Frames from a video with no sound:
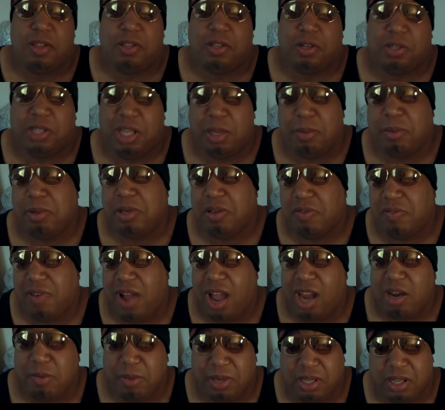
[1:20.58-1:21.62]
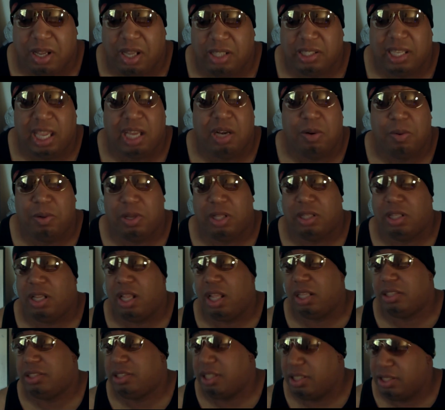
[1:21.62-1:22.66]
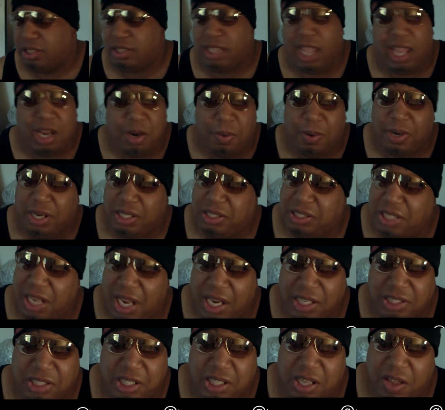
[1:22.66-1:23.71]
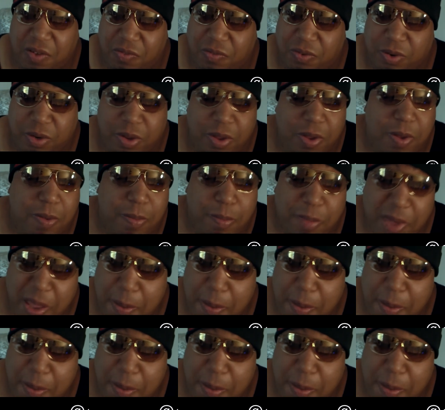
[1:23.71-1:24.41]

They're deeply divided because they don't want, they don't want to change the definition.